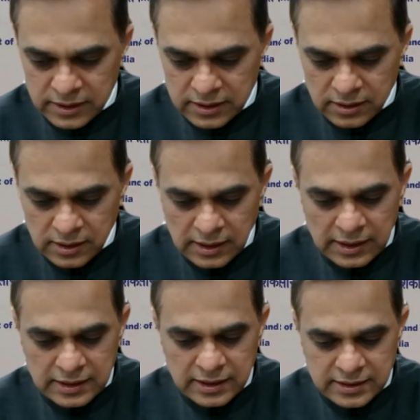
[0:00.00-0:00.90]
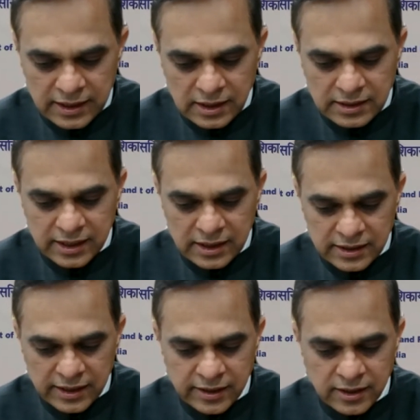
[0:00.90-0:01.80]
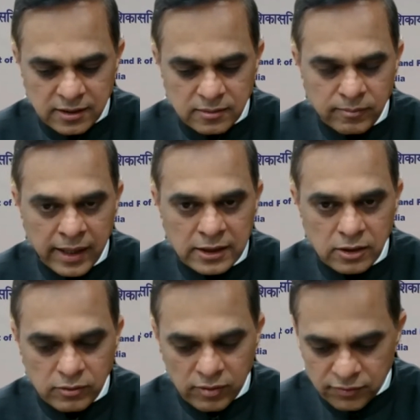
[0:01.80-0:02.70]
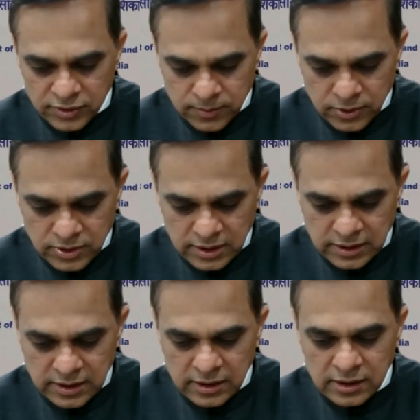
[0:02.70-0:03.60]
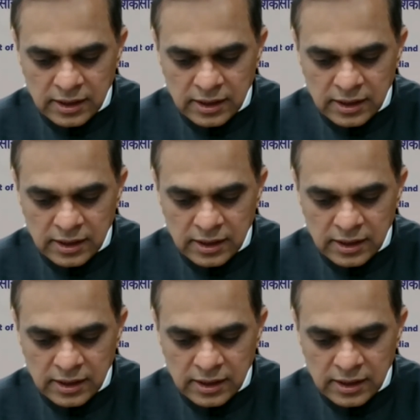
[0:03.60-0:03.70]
The Central Secretariat Manual of Office Procedure